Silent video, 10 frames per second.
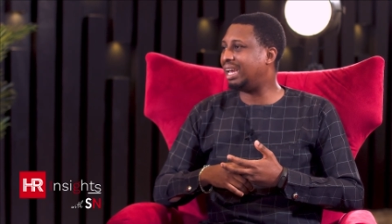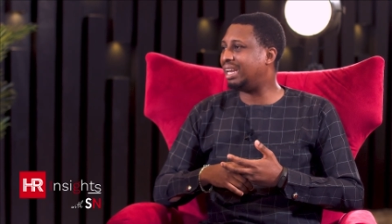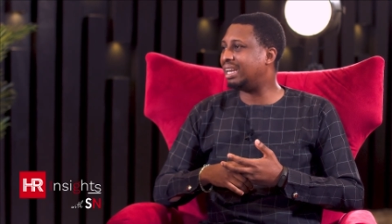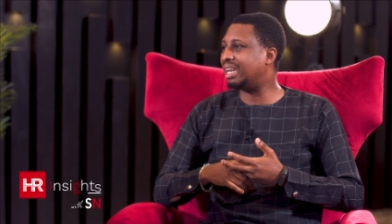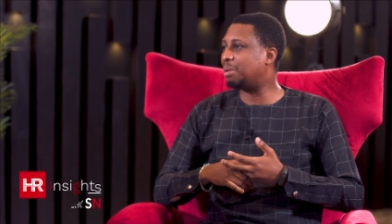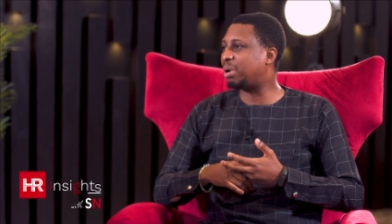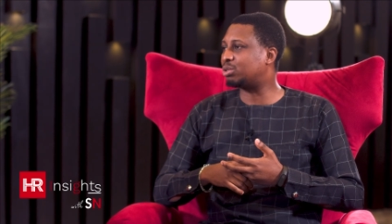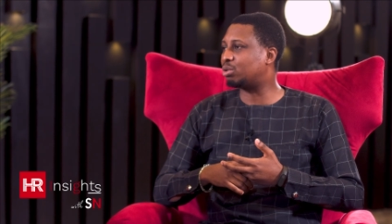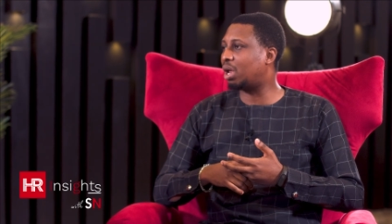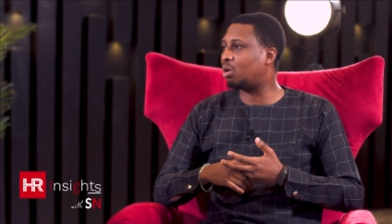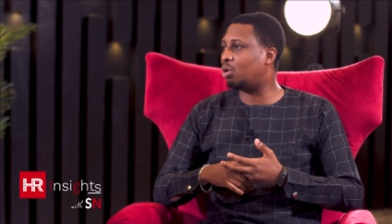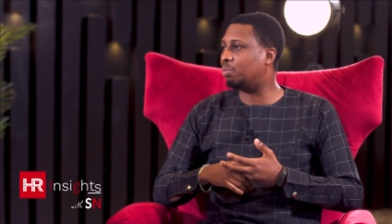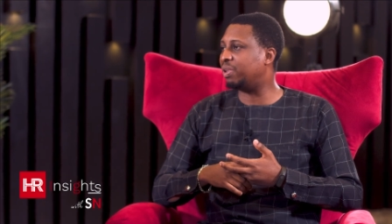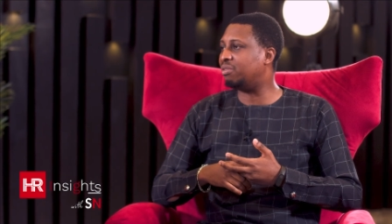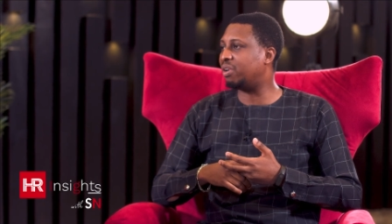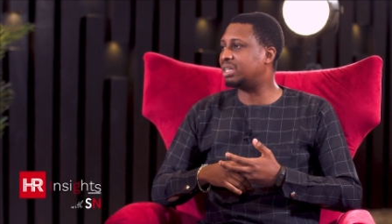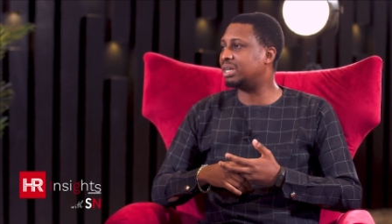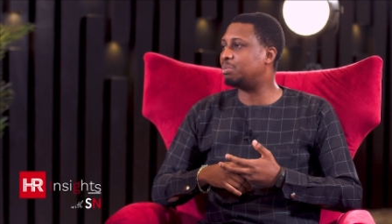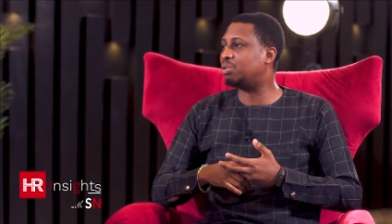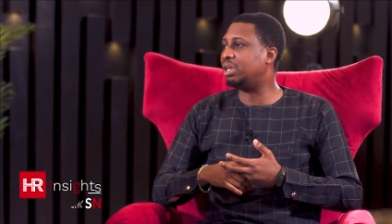in that particular company. For
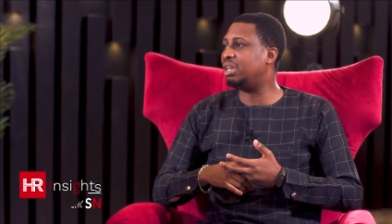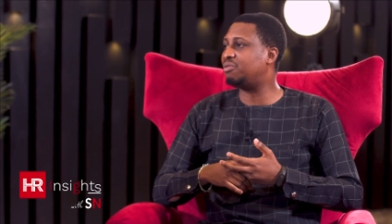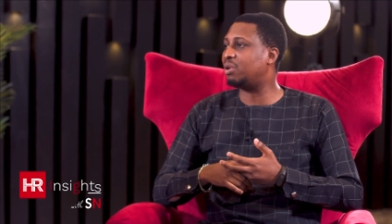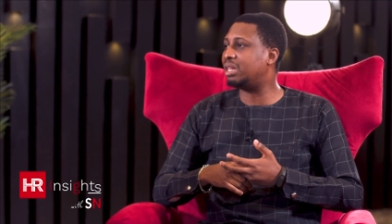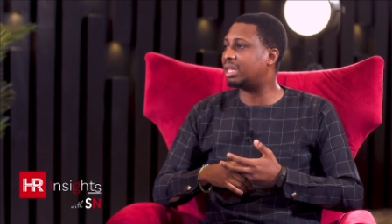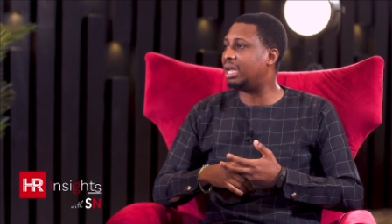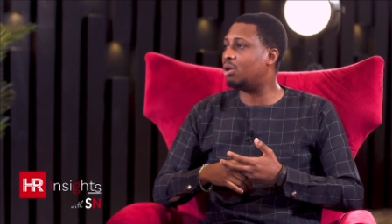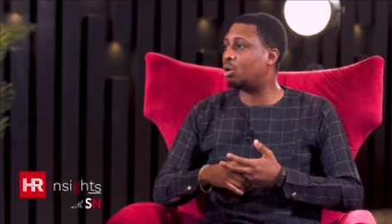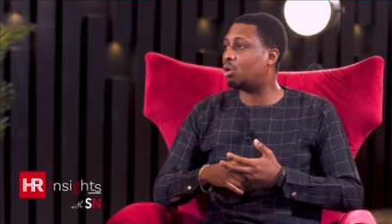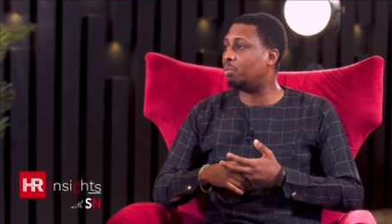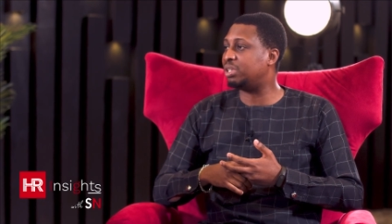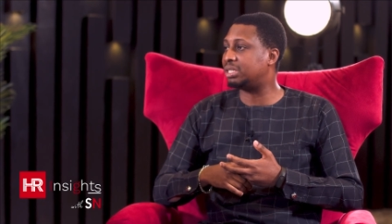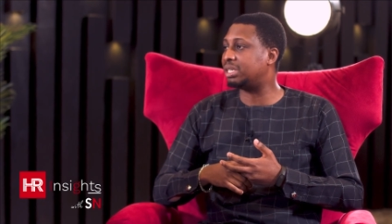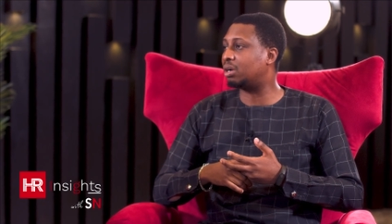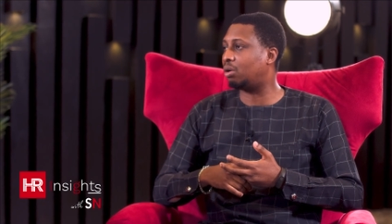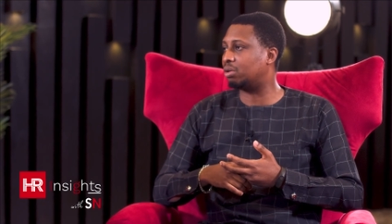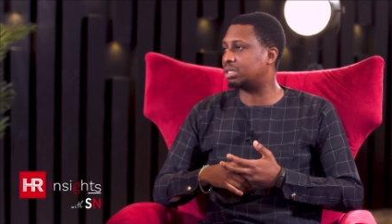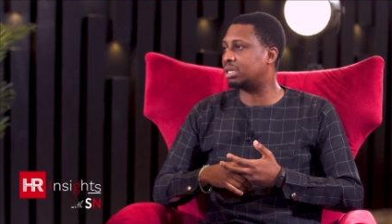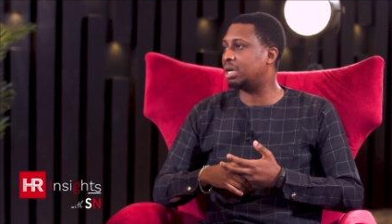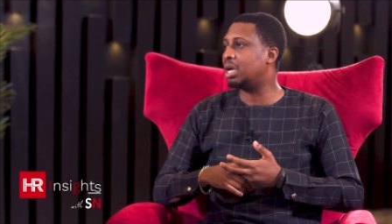example, if you enter a non-competing
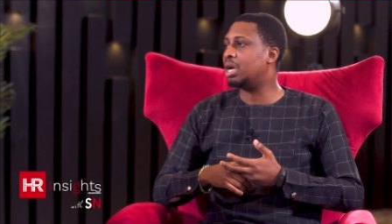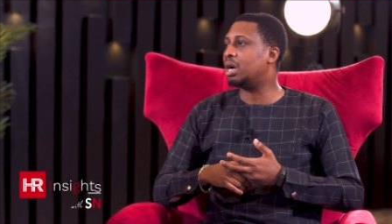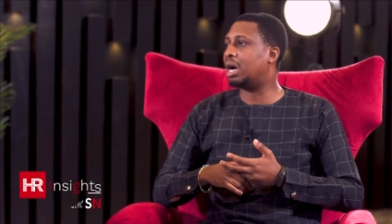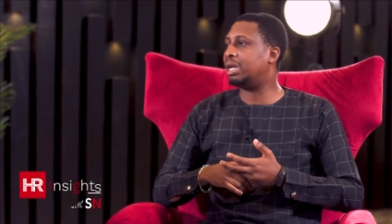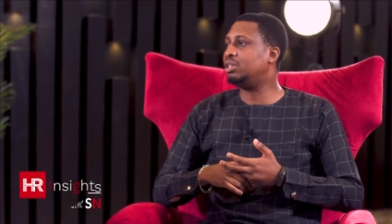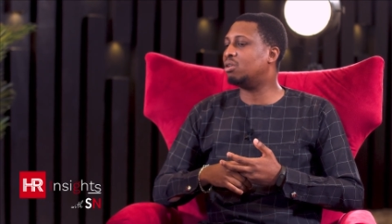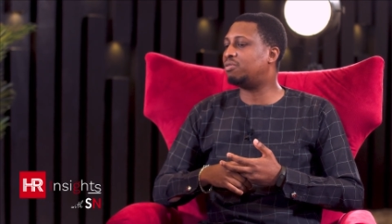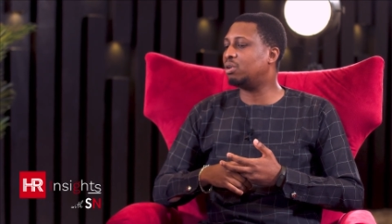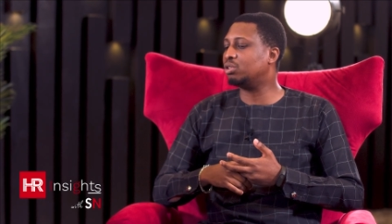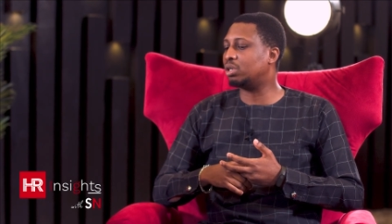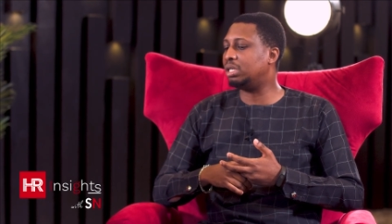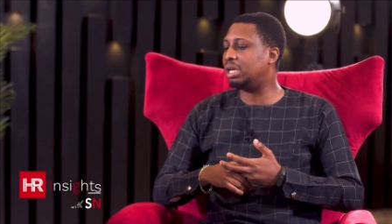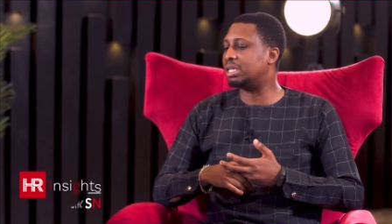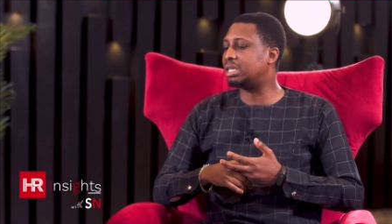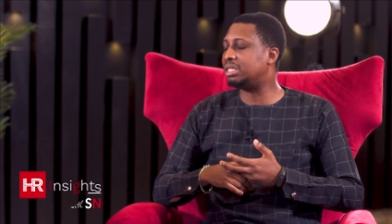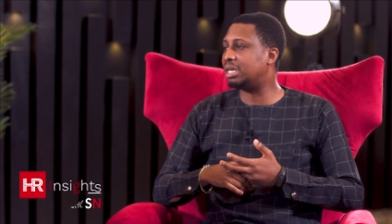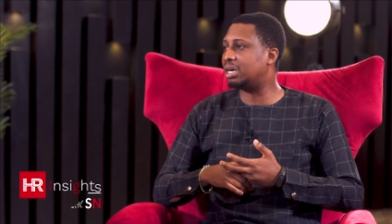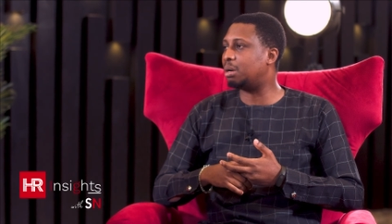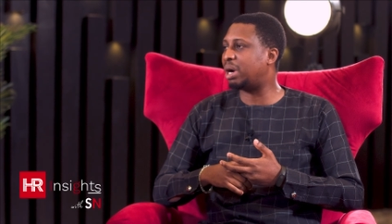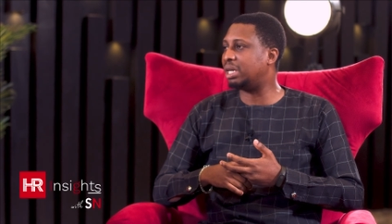clause and your function is, let's say,
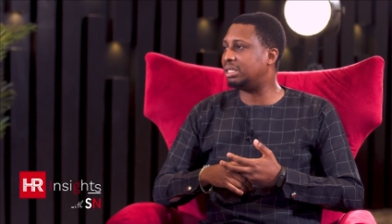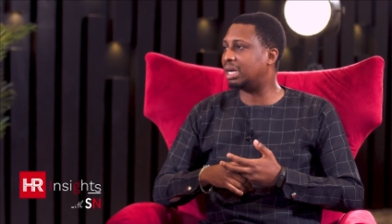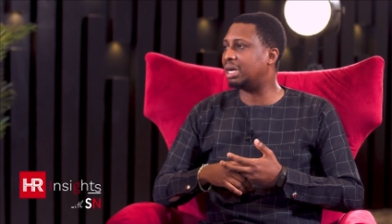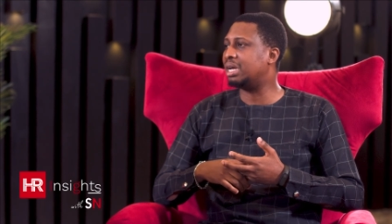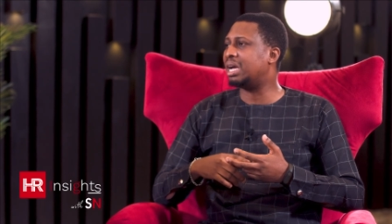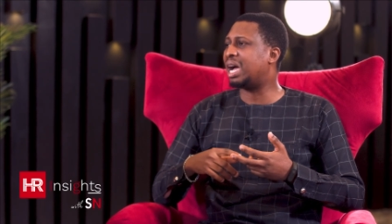general manager,